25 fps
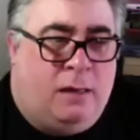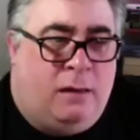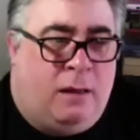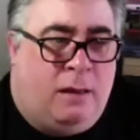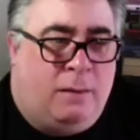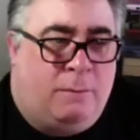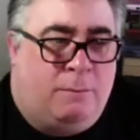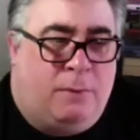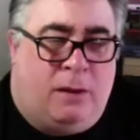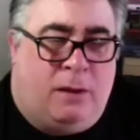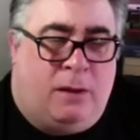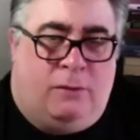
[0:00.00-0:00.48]

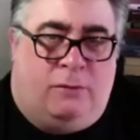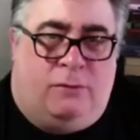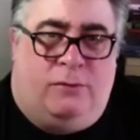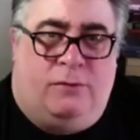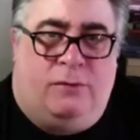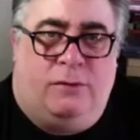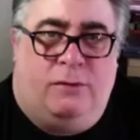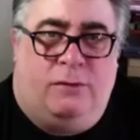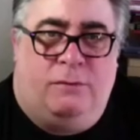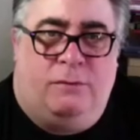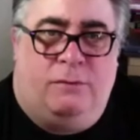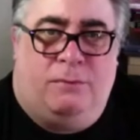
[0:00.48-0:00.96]
like both.
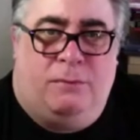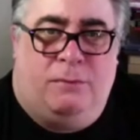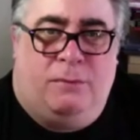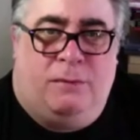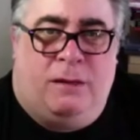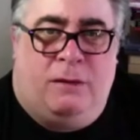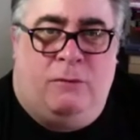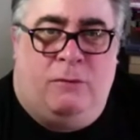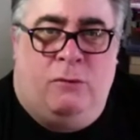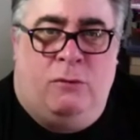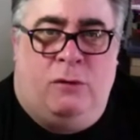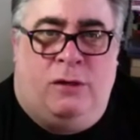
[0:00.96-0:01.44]

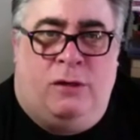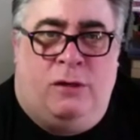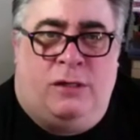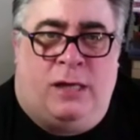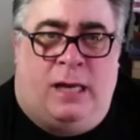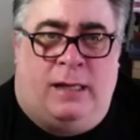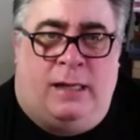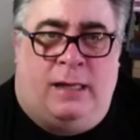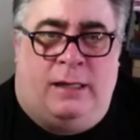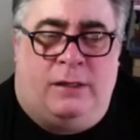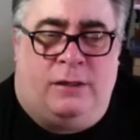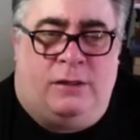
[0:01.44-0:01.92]
They're all a
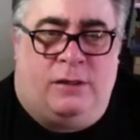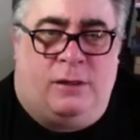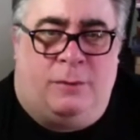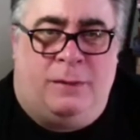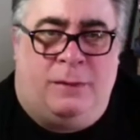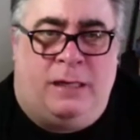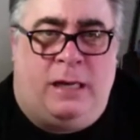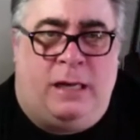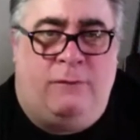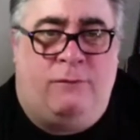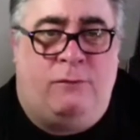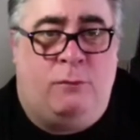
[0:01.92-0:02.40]
challenge. I
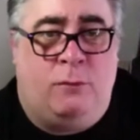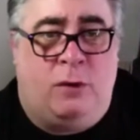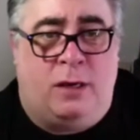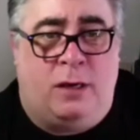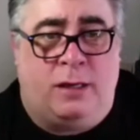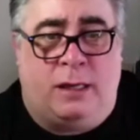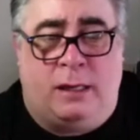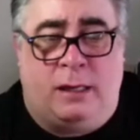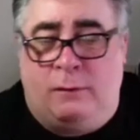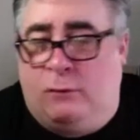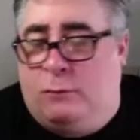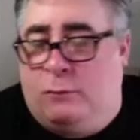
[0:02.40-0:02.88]
mean, even
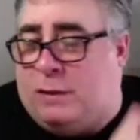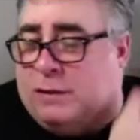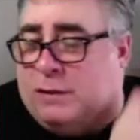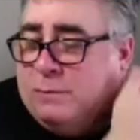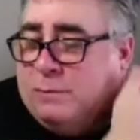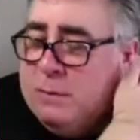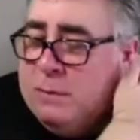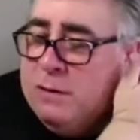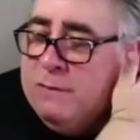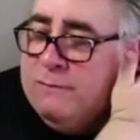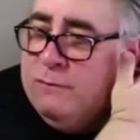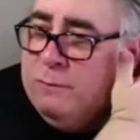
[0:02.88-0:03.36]
working
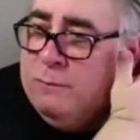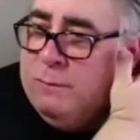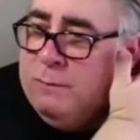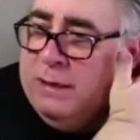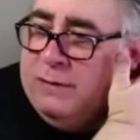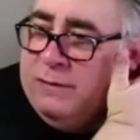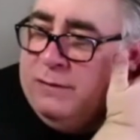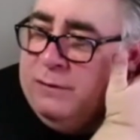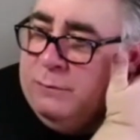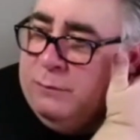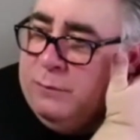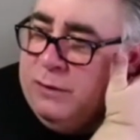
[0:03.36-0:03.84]
almost Marvel
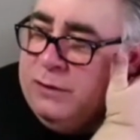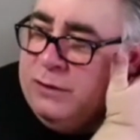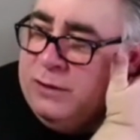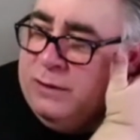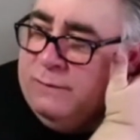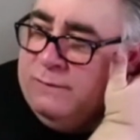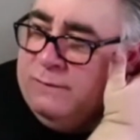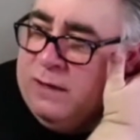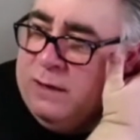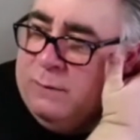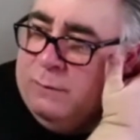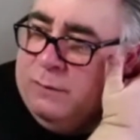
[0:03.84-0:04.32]
method, which
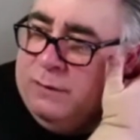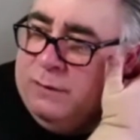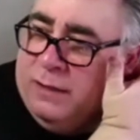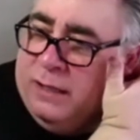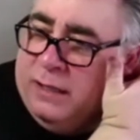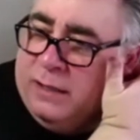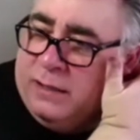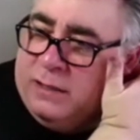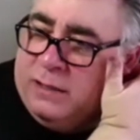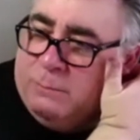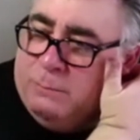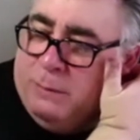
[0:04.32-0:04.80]
I've done with
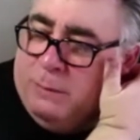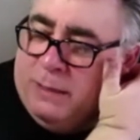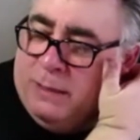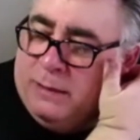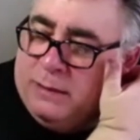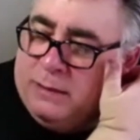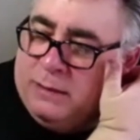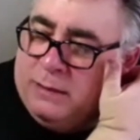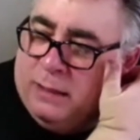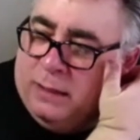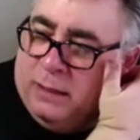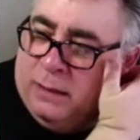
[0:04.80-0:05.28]
Nick
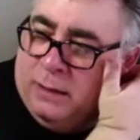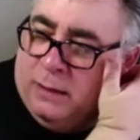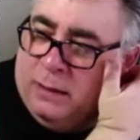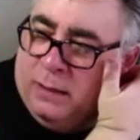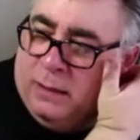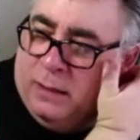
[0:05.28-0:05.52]
Spencer,